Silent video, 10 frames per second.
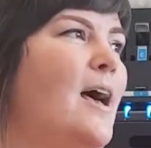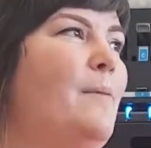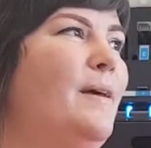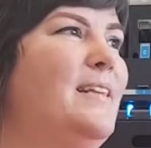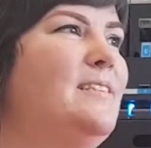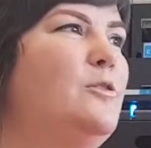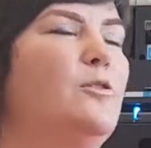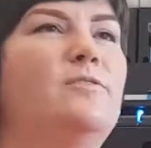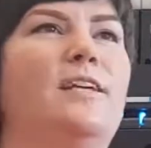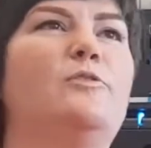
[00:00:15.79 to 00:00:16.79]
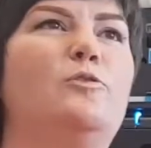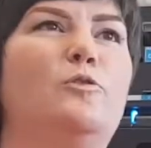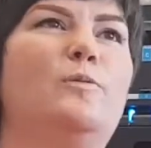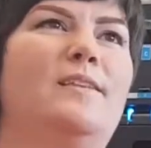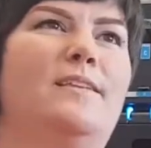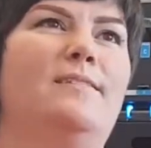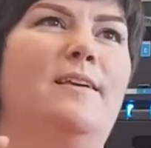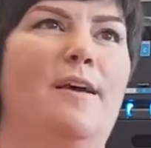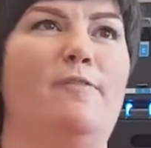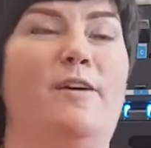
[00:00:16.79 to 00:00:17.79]
and it's sort of central within
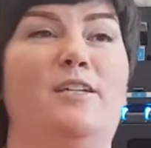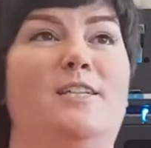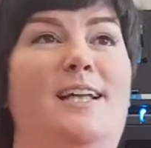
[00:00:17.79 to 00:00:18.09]
fashion